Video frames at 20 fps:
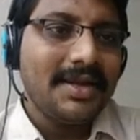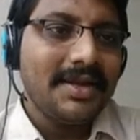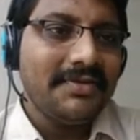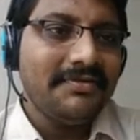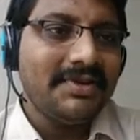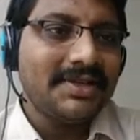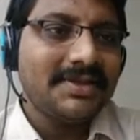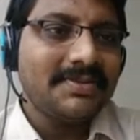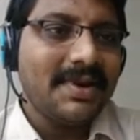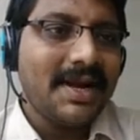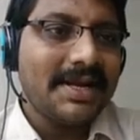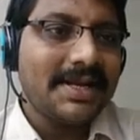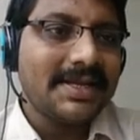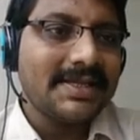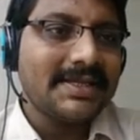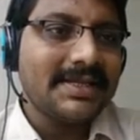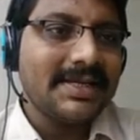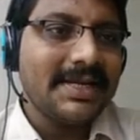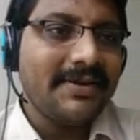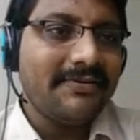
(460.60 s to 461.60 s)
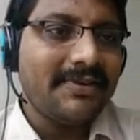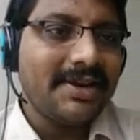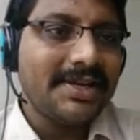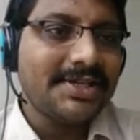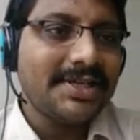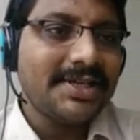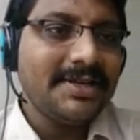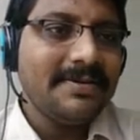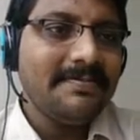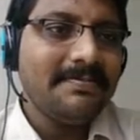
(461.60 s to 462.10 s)
Inverse matrix
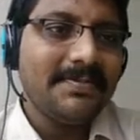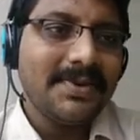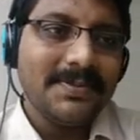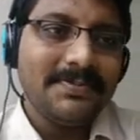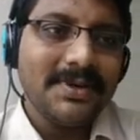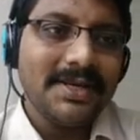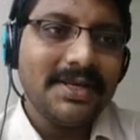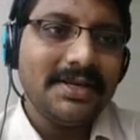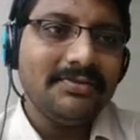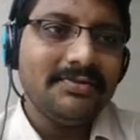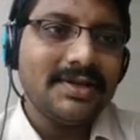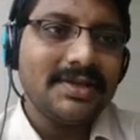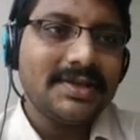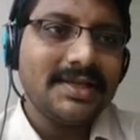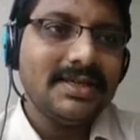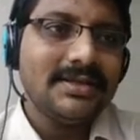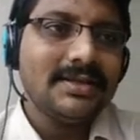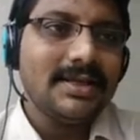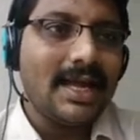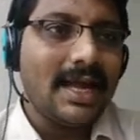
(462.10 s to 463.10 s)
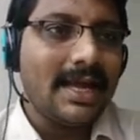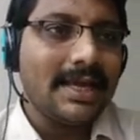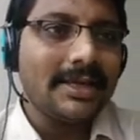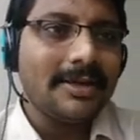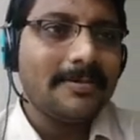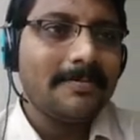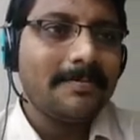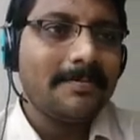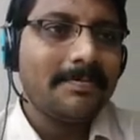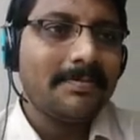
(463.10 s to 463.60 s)
definition, PP inverse is
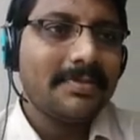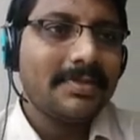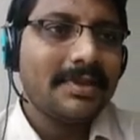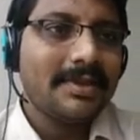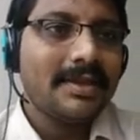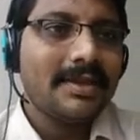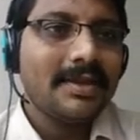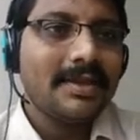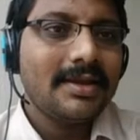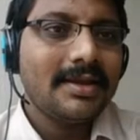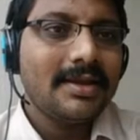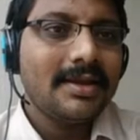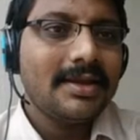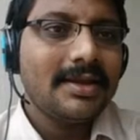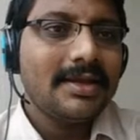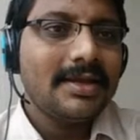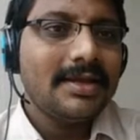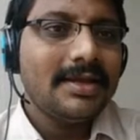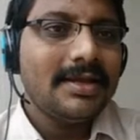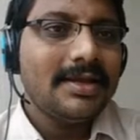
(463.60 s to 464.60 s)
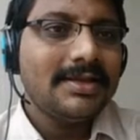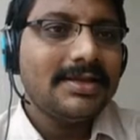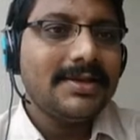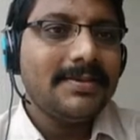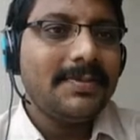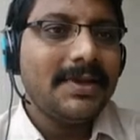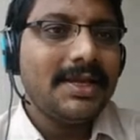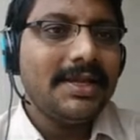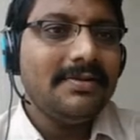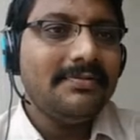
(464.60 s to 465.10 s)
I.
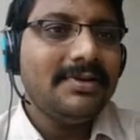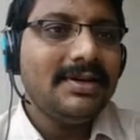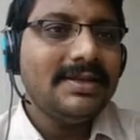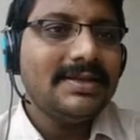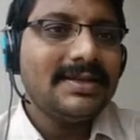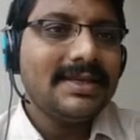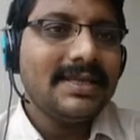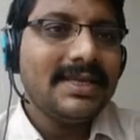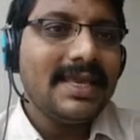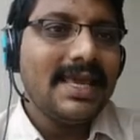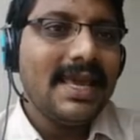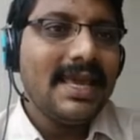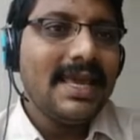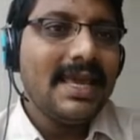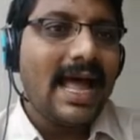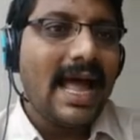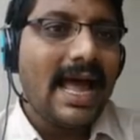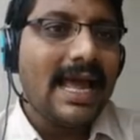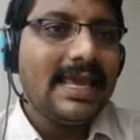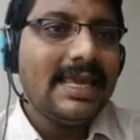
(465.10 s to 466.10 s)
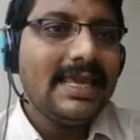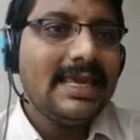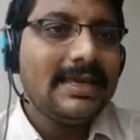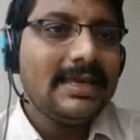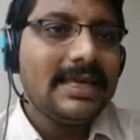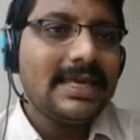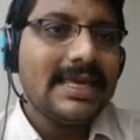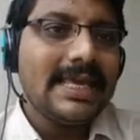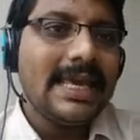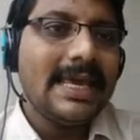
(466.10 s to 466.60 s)
So P inverse A, I,
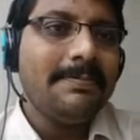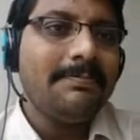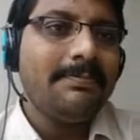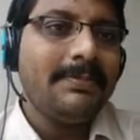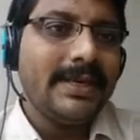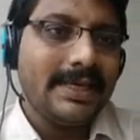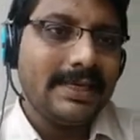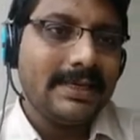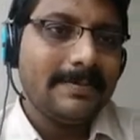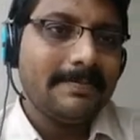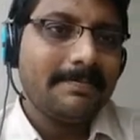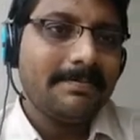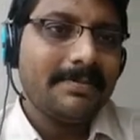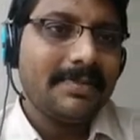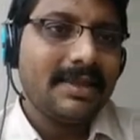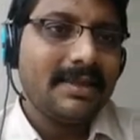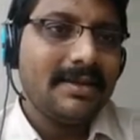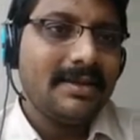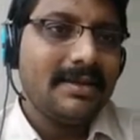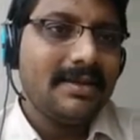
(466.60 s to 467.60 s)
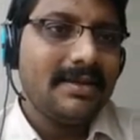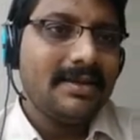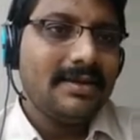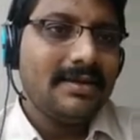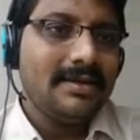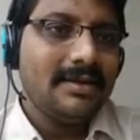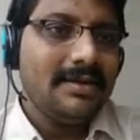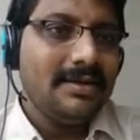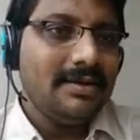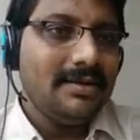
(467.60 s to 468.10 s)
AP.
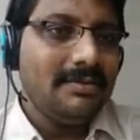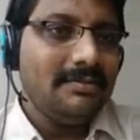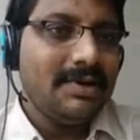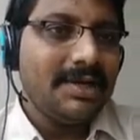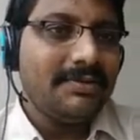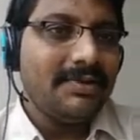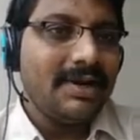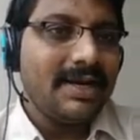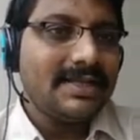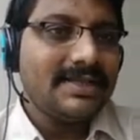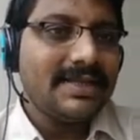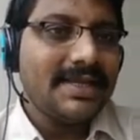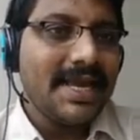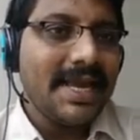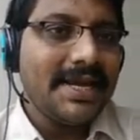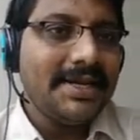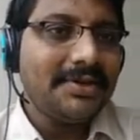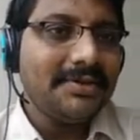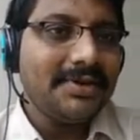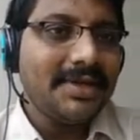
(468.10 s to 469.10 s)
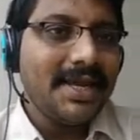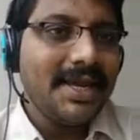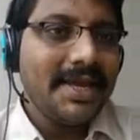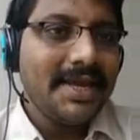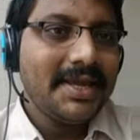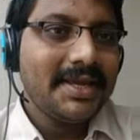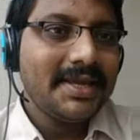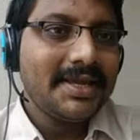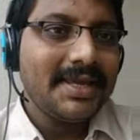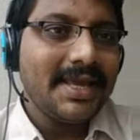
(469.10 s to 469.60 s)
But what is A into
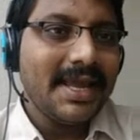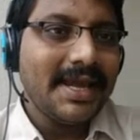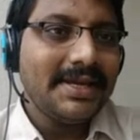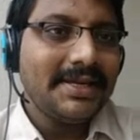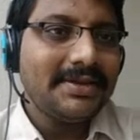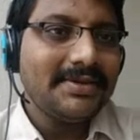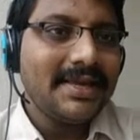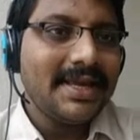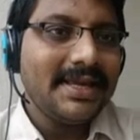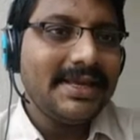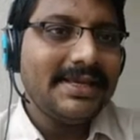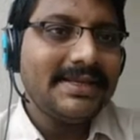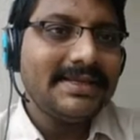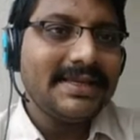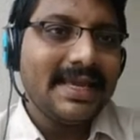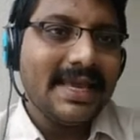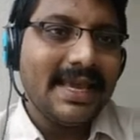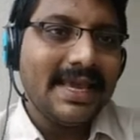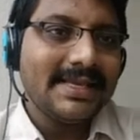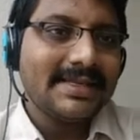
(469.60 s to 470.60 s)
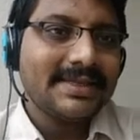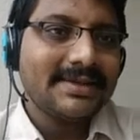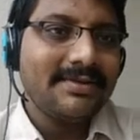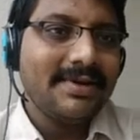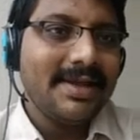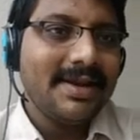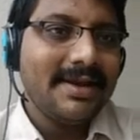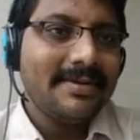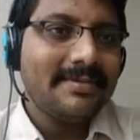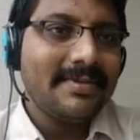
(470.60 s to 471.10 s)
A? A into A is A
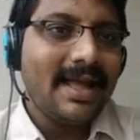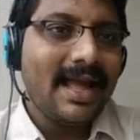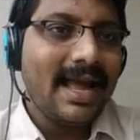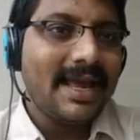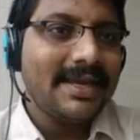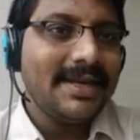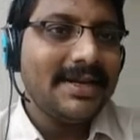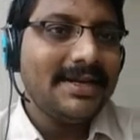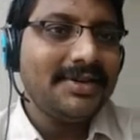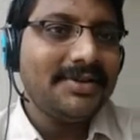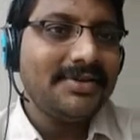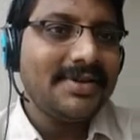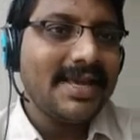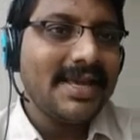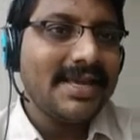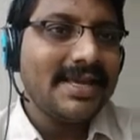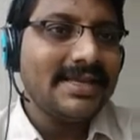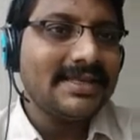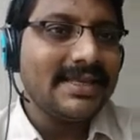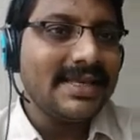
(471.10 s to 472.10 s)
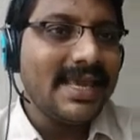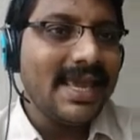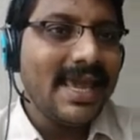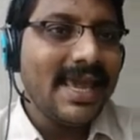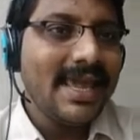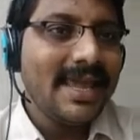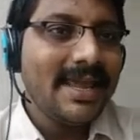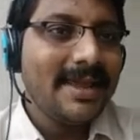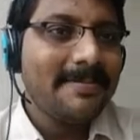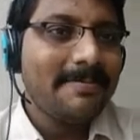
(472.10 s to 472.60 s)
square, I into A is
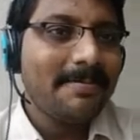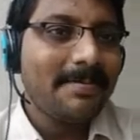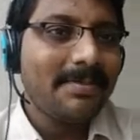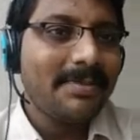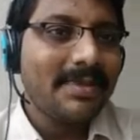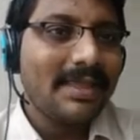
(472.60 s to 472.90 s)
A.